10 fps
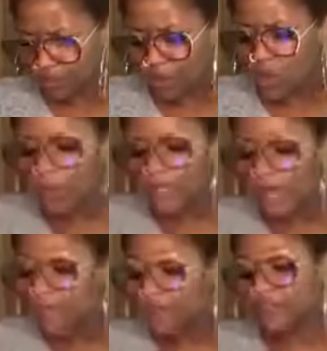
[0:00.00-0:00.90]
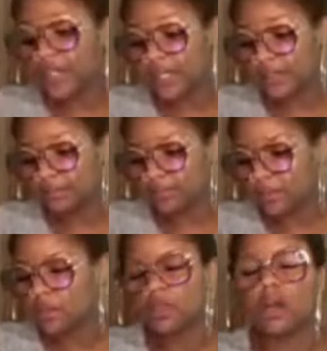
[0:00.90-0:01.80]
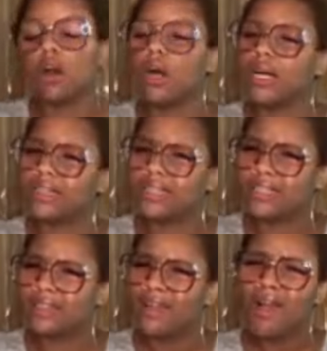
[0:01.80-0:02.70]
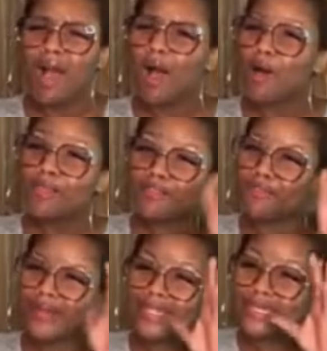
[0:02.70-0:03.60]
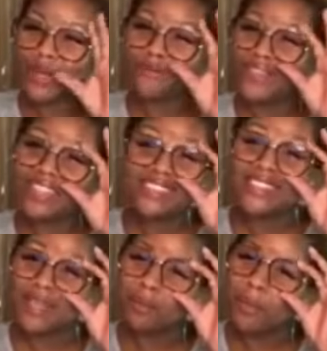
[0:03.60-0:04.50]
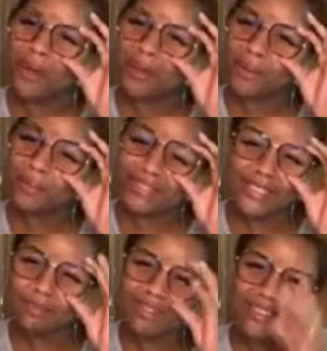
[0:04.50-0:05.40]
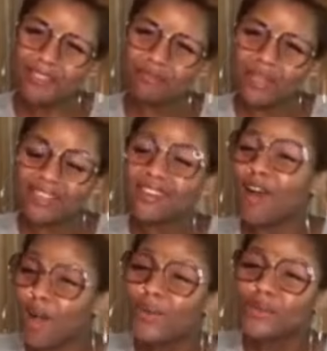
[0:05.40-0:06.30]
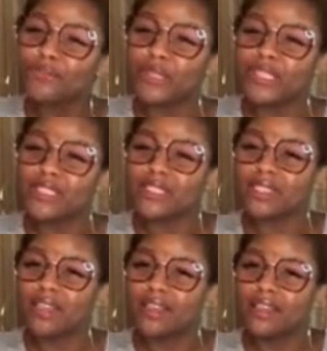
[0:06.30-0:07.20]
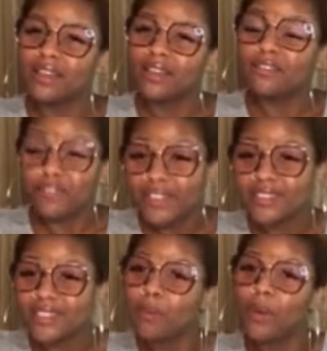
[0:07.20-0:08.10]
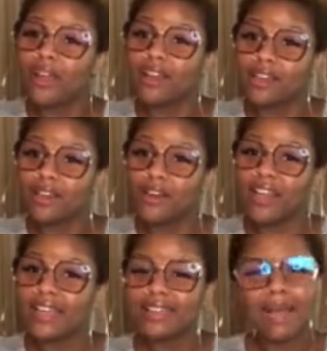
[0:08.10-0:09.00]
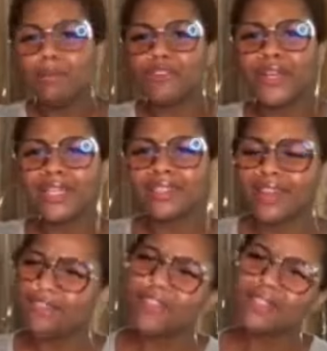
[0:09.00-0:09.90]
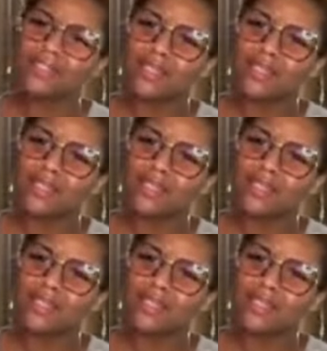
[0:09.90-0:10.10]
who would never fit in. Oh, honey, all the freaks fit in somewhere. Please believe me. All the freaks fit in somewhere, okay? I'm a freak. I fit in